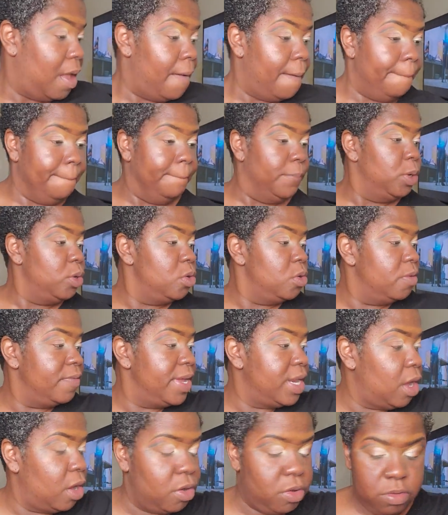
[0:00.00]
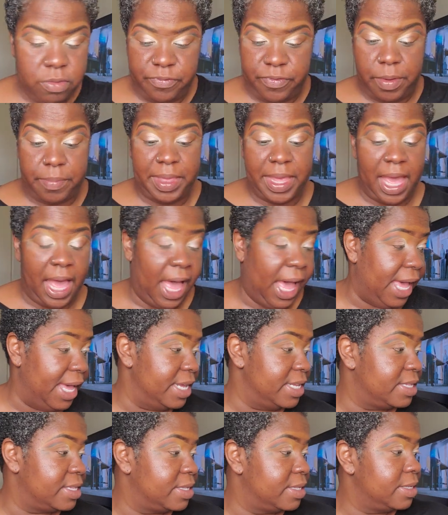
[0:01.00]
Moving on from the
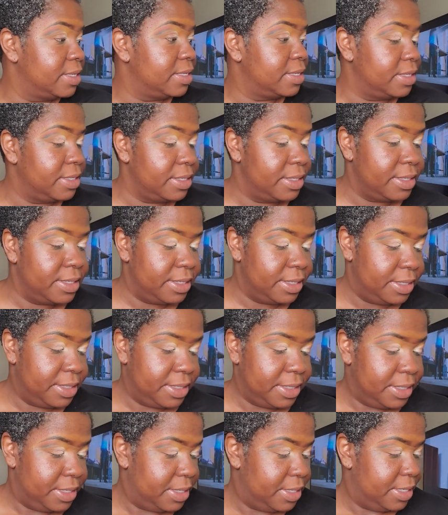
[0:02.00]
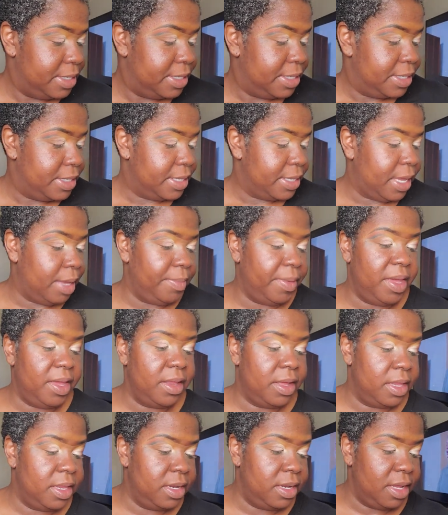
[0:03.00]
eyes. I mean,
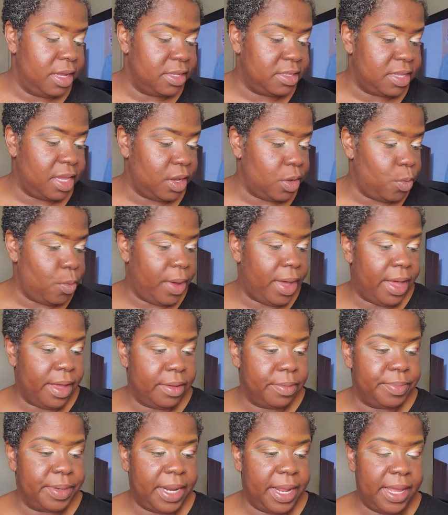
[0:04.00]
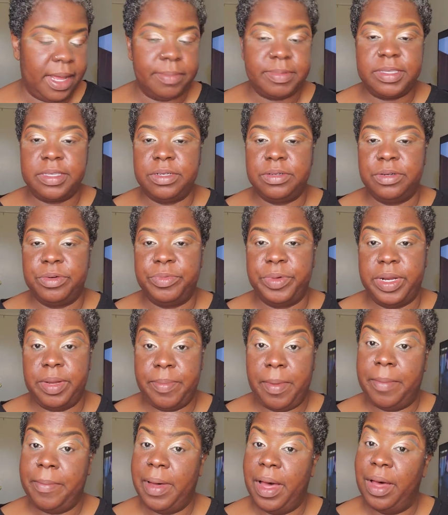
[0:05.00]
it does take a while, but I am sitting here
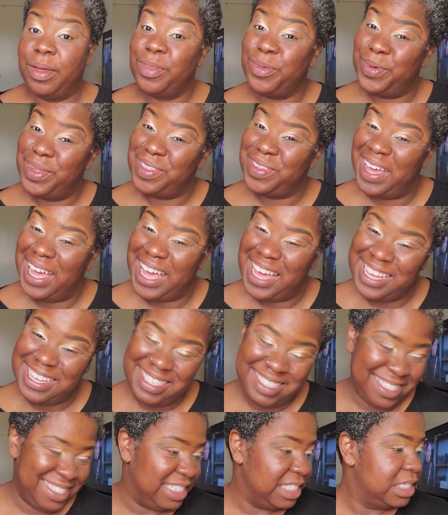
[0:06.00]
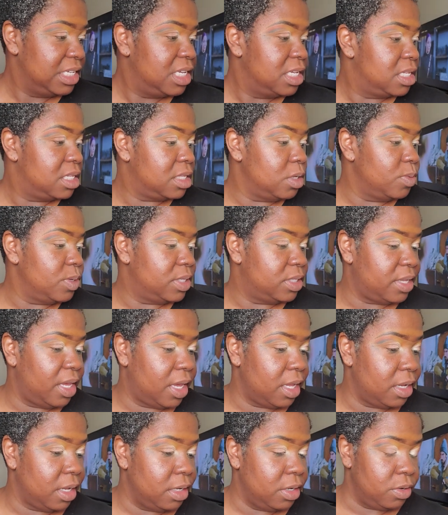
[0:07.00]
running my mouth with you guys. So it's
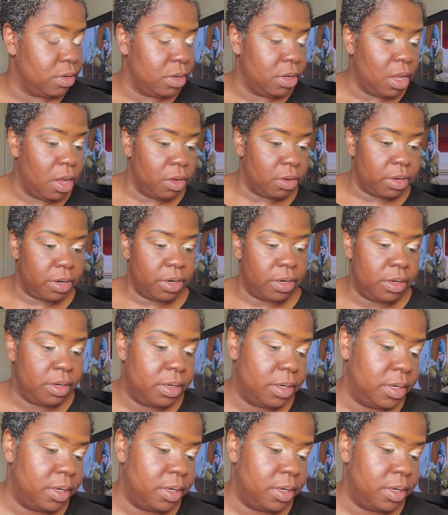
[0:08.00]
taking a little longer.